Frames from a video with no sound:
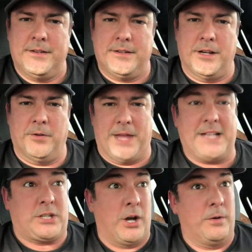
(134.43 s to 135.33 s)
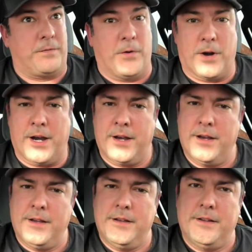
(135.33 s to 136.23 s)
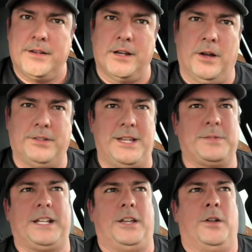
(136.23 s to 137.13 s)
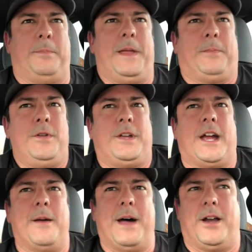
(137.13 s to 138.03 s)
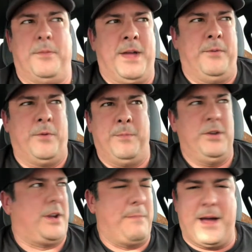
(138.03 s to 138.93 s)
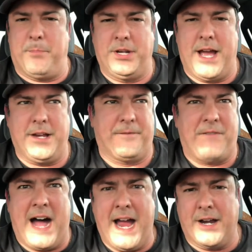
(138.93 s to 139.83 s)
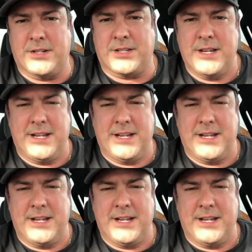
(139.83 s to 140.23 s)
You know, that's code for. You know, it seems like the only people you care about are the men and women who come out and put out your fires.